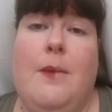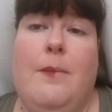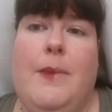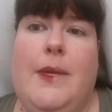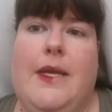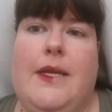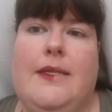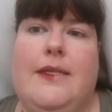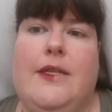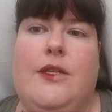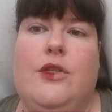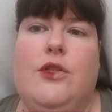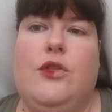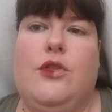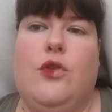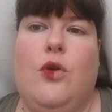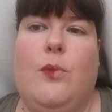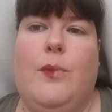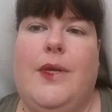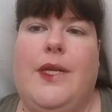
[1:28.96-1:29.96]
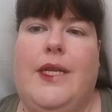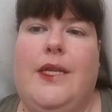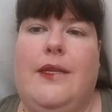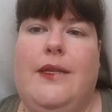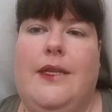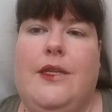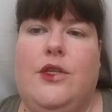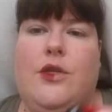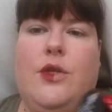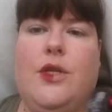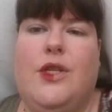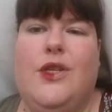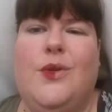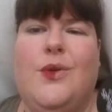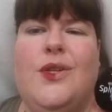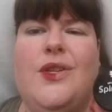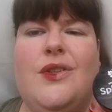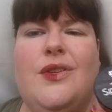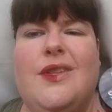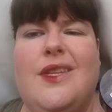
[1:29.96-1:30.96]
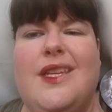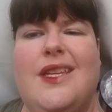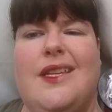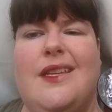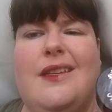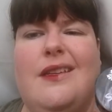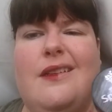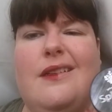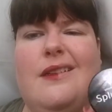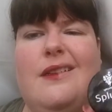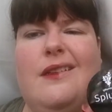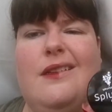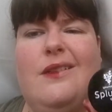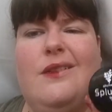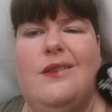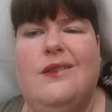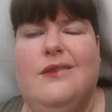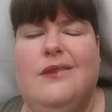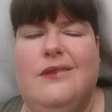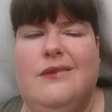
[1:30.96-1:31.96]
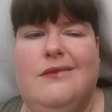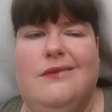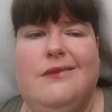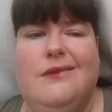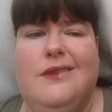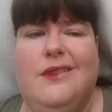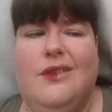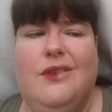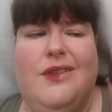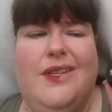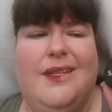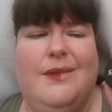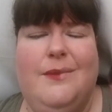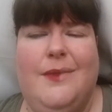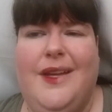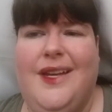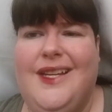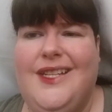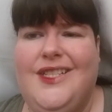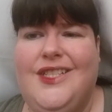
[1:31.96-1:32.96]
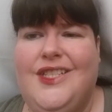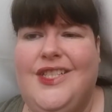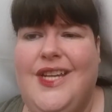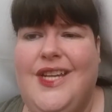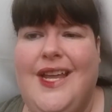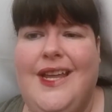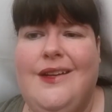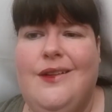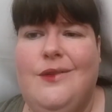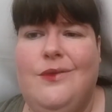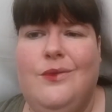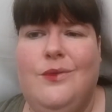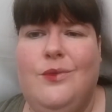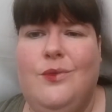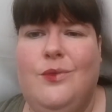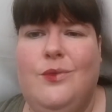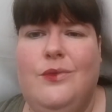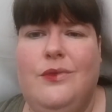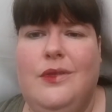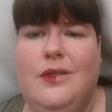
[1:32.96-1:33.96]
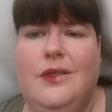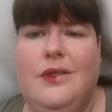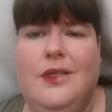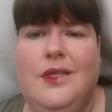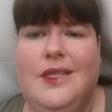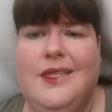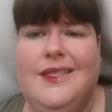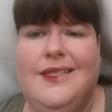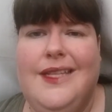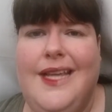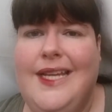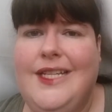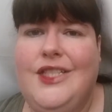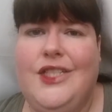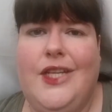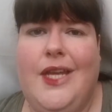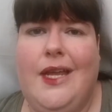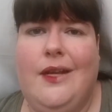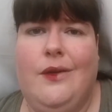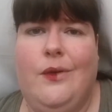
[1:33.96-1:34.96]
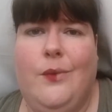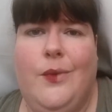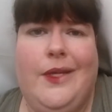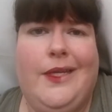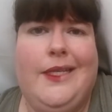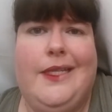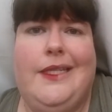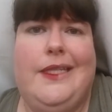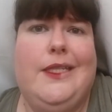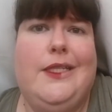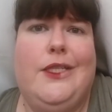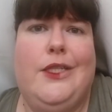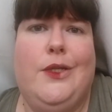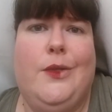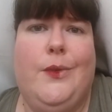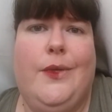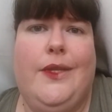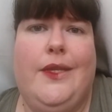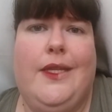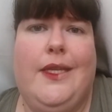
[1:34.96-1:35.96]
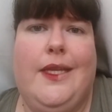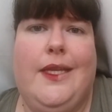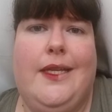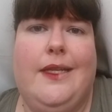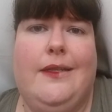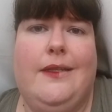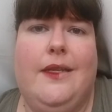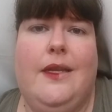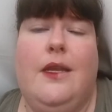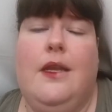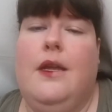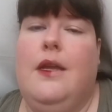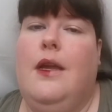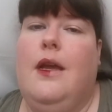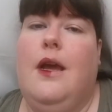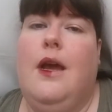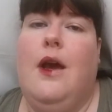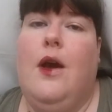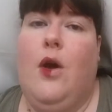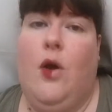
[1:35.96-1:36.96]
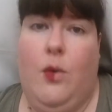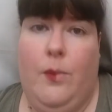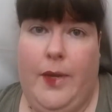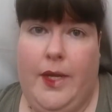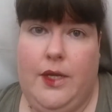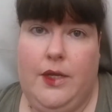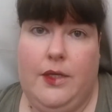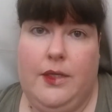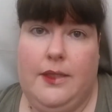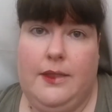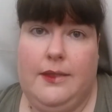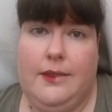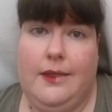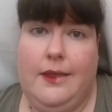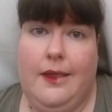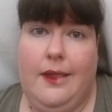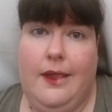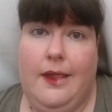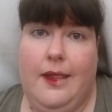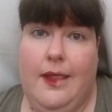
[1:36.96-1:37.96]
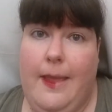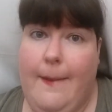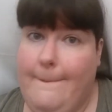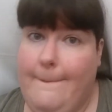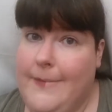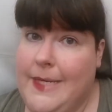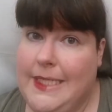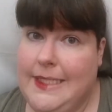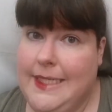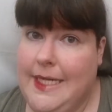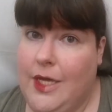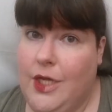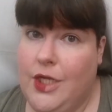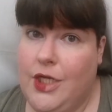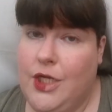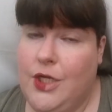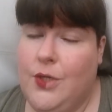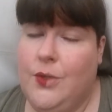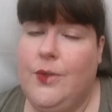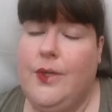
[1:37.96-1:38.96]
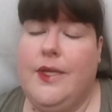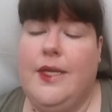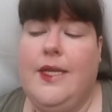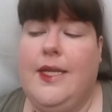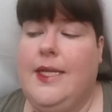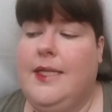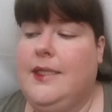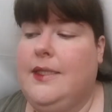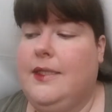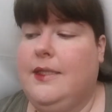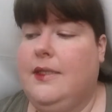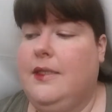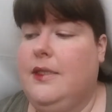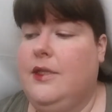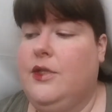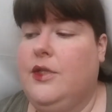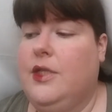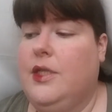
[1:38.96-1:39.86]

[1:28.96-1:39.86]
because there's so many things you can do, and you're thinking, you know, cream eyeshadow, it's eyeshadow, what can you do with it? Oh my goodness, let me tell you, it's